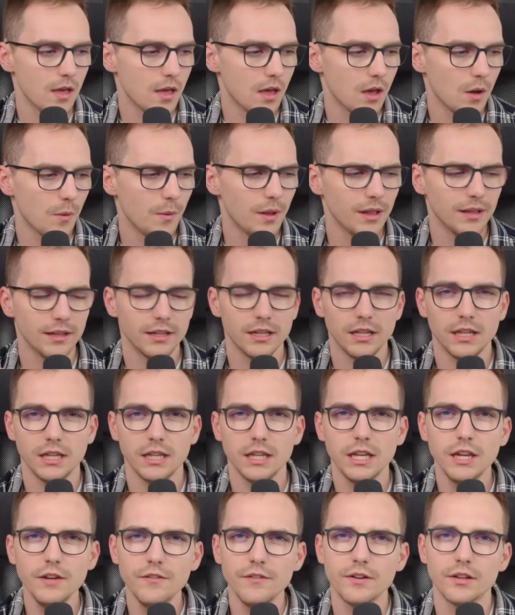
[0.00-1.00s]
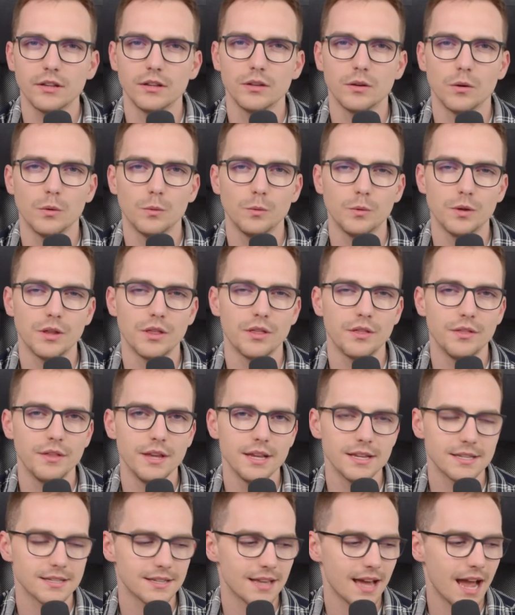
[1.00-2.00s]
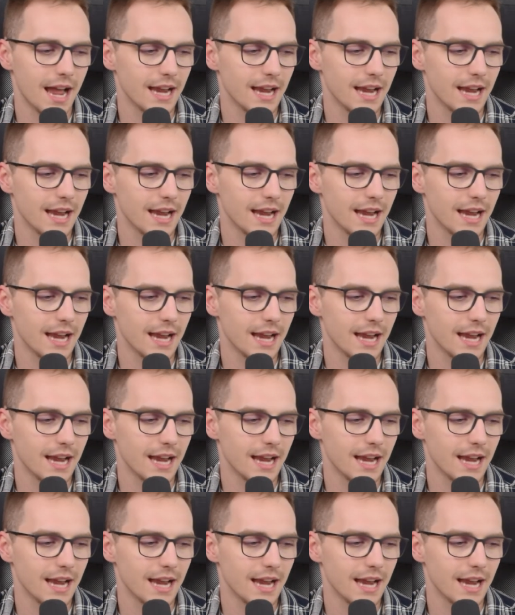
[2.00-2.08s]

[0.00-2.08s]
Well, even with this,